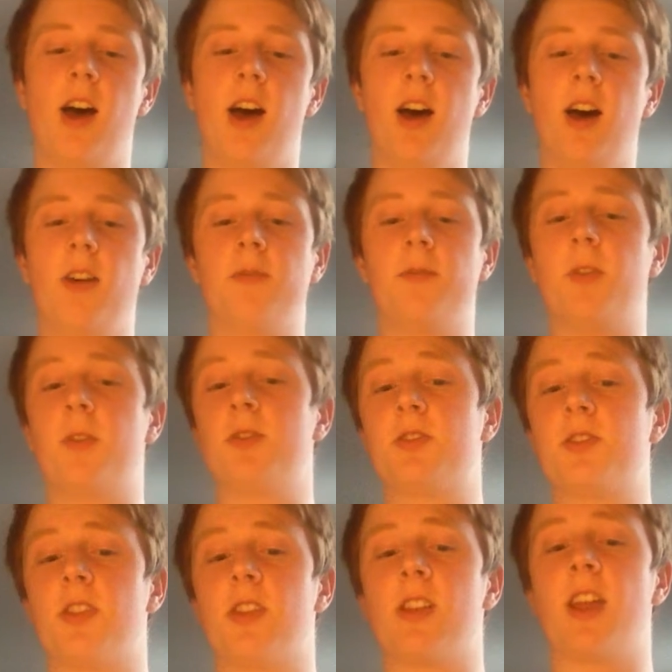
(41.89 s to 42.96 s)

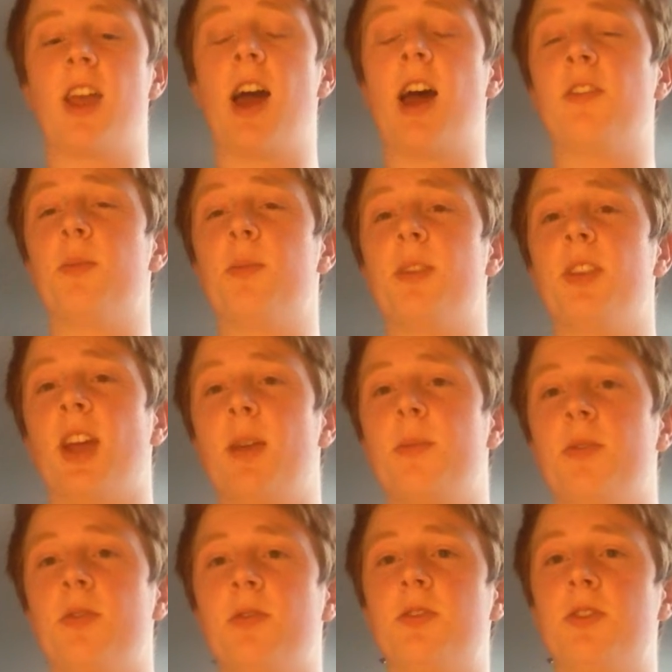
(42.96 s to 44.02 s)
Unfortunately, I haven't been
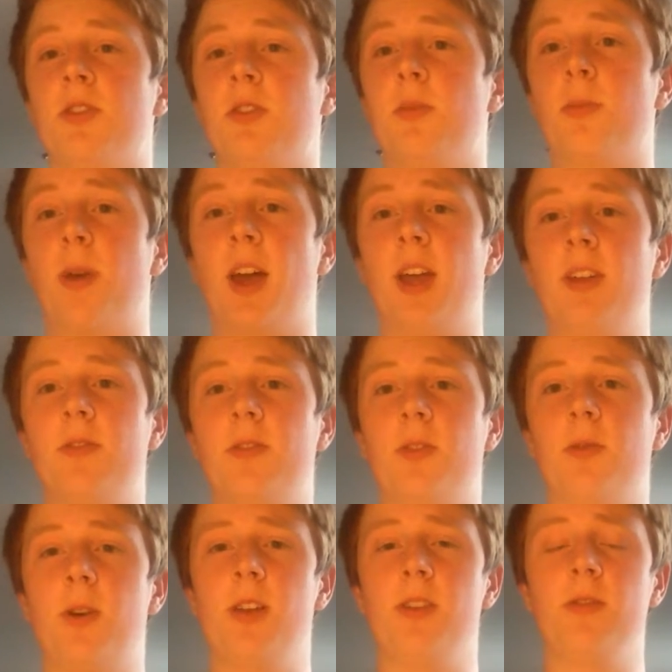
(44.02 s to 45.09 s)
able to pay
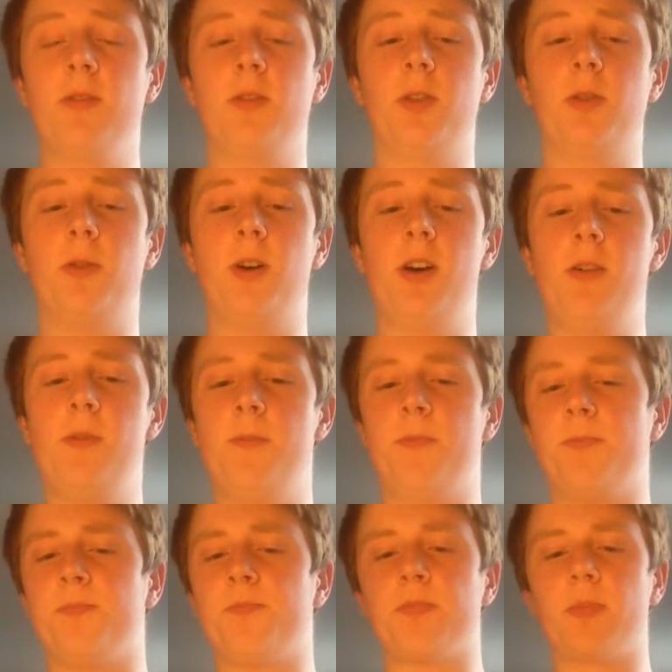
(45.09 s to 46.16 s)
for one for a while.
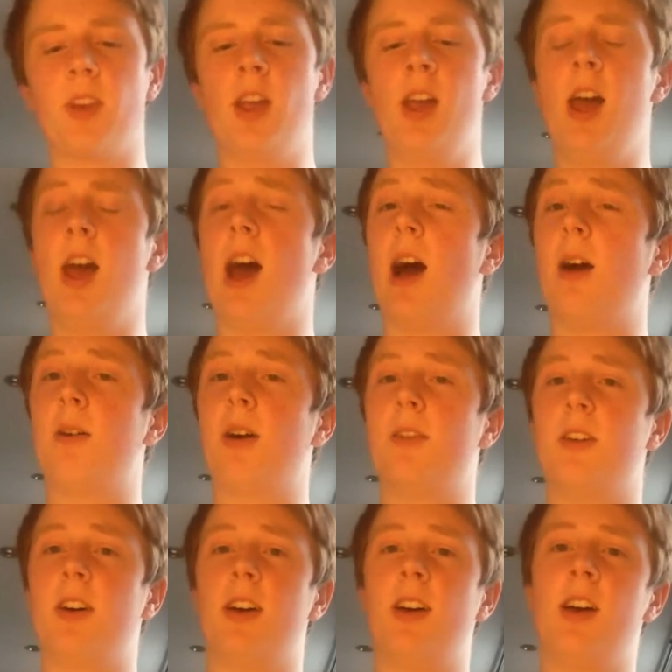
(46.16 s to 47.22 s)

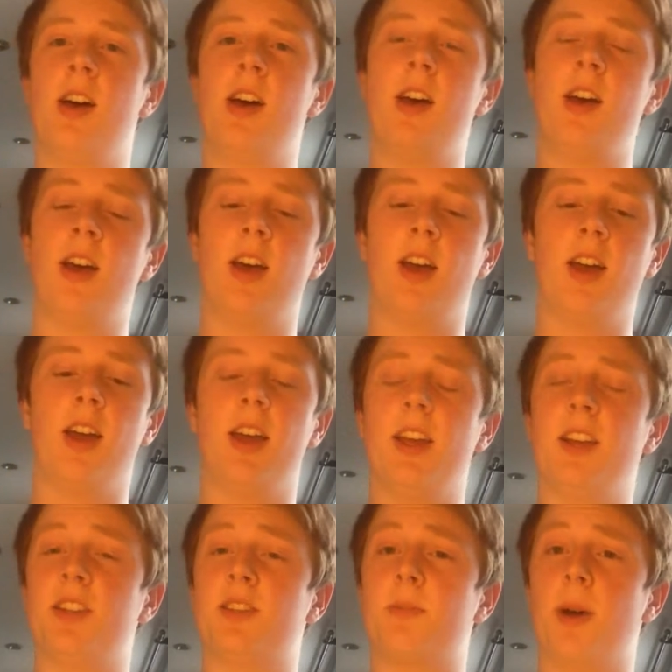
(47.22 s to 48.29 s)
However,
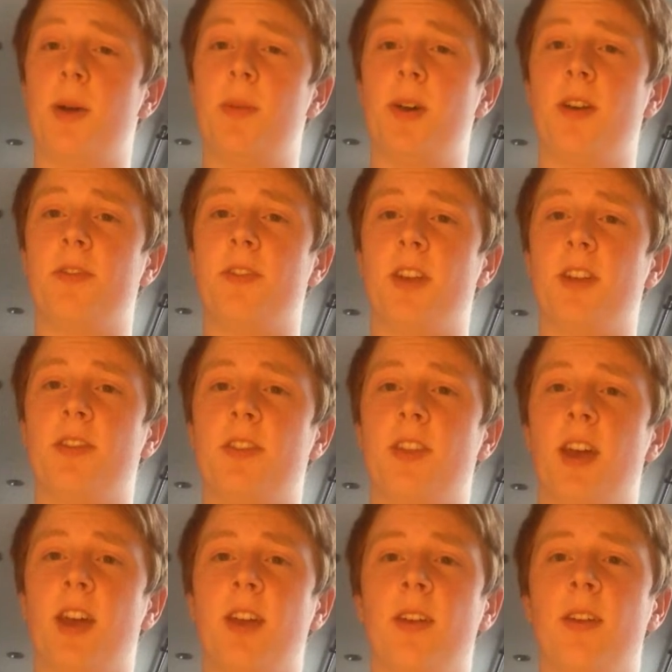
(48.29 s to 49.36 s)
it's my birthday
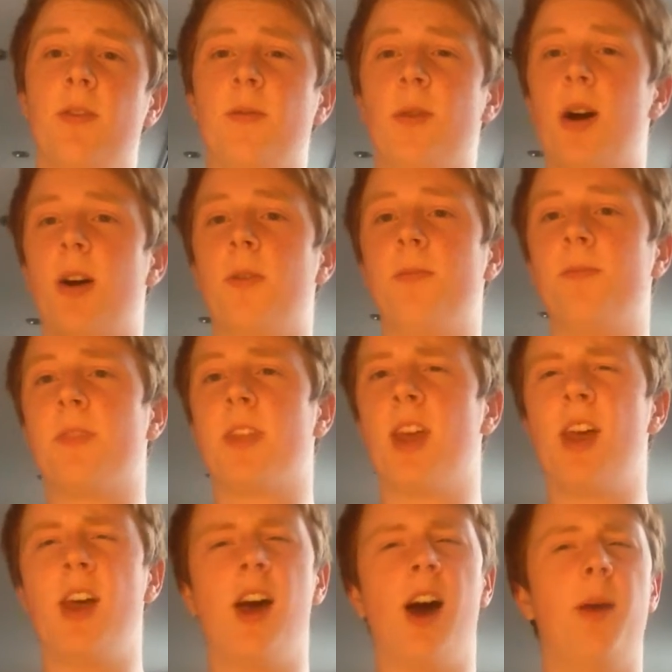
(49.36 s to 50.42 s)
today. Well,
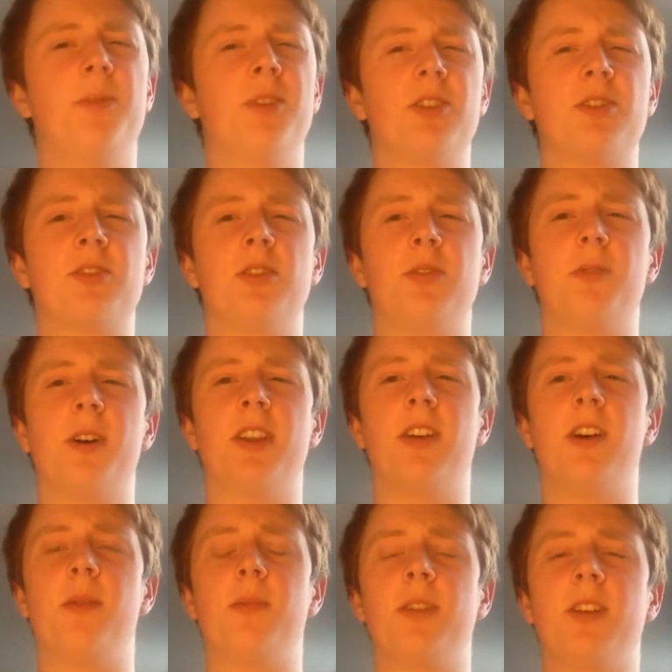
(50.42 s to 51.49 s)
I'm not sure when
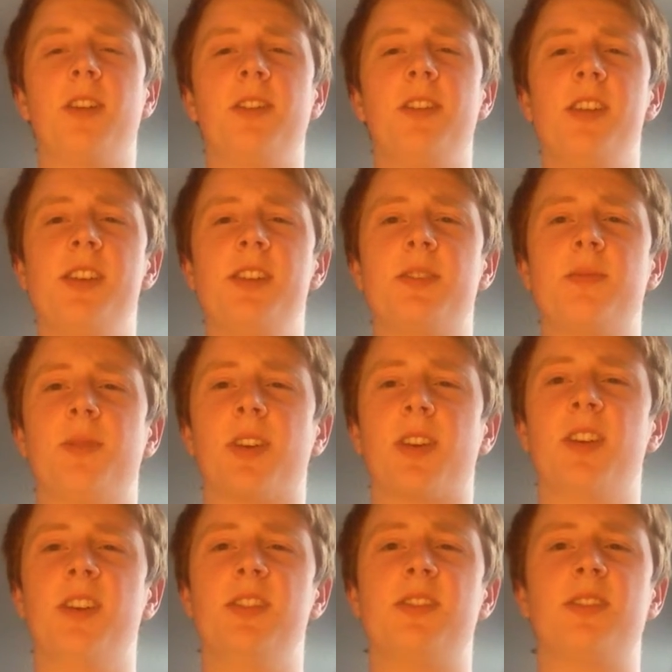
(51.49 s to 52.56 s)
I'll upload this
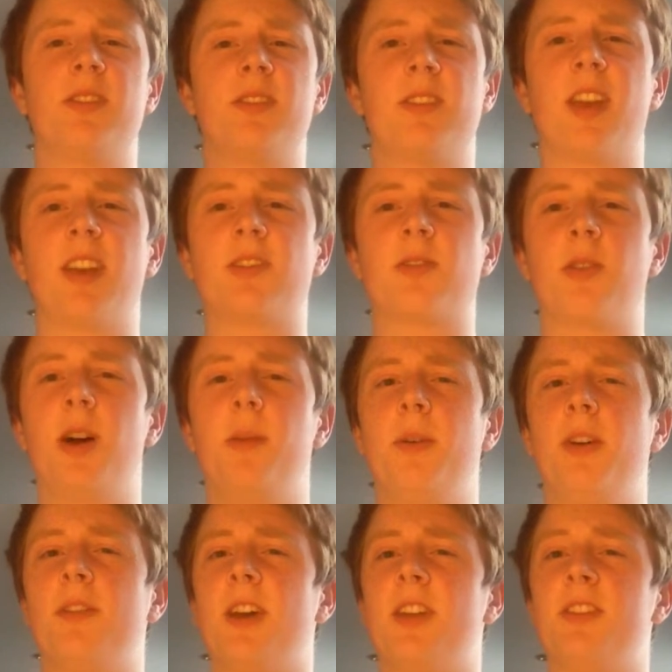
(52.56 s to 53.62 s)
because it takes quite a
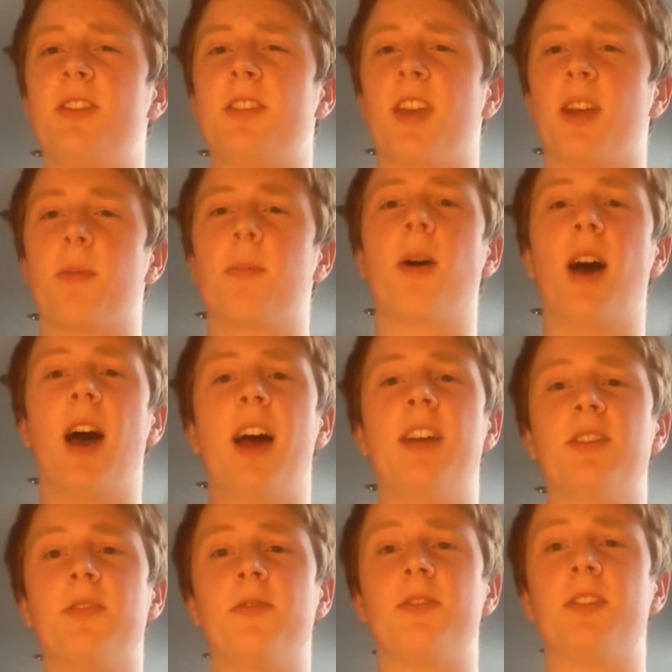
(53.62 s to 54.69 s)
bit of editing, but
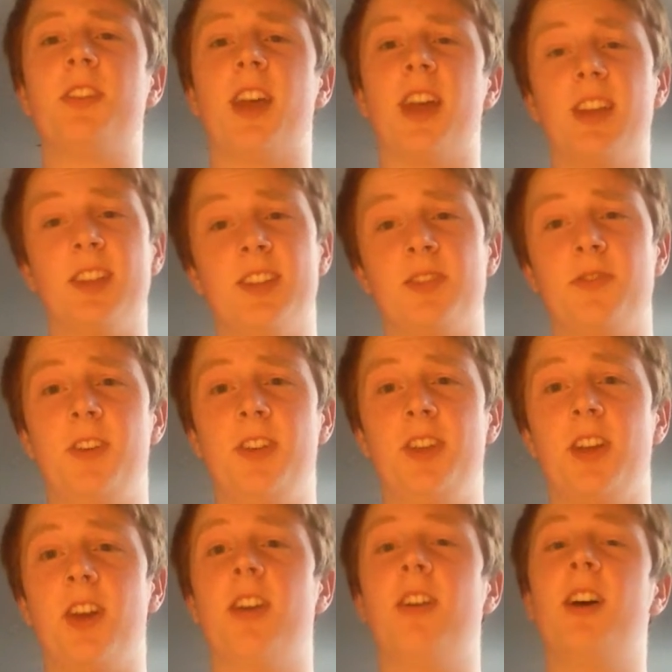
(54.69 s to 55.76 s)
as of today in this
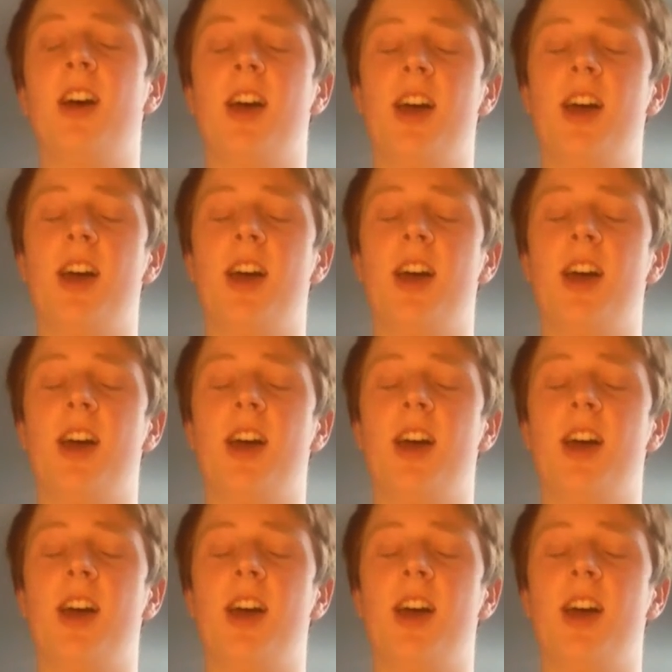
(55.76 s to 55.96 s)
video,